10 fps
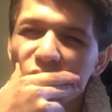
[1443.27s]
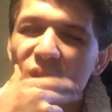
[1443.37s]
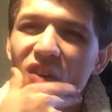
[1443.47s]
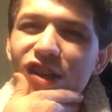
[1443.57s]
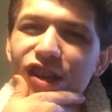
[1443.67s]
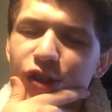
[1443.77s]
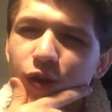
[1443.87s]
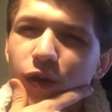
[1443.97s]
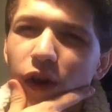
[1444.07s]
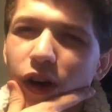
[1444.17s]
Going
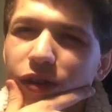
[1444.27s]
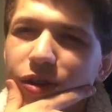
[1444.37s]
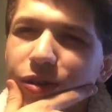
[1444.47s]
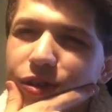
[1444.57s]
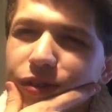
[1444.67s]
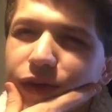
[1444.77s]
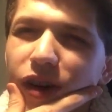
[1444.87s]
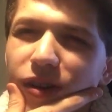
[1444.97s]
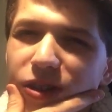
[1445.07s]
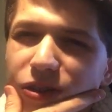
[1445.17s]
into the
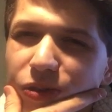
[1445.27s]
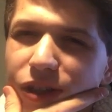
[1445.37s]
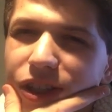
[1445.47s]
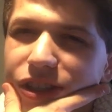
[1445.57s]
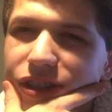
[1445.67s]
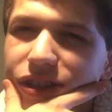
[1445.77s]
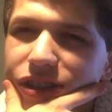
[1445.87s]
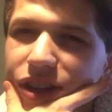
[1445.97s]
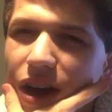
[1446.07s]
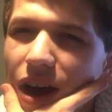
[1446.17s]
farthest
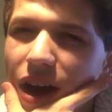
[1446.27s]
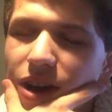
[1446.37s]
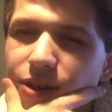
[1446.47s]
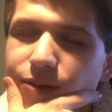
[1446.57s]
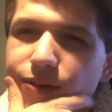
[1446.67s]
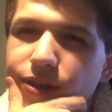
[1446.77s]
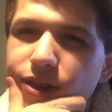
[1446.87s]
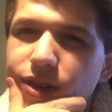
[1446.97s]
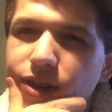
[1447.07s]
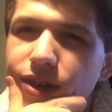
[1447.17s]
reaches of
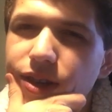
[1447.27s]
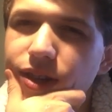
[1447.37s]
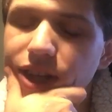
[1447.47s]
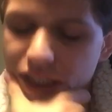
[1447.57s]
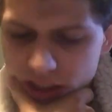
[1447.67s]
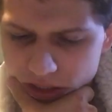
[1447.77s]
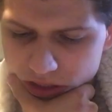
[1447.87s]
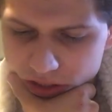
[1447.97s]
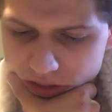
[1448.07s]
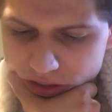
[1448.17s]

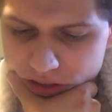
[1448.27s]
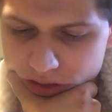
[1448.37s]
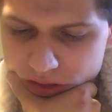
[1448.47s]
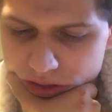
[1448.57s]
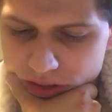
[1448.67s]
existence.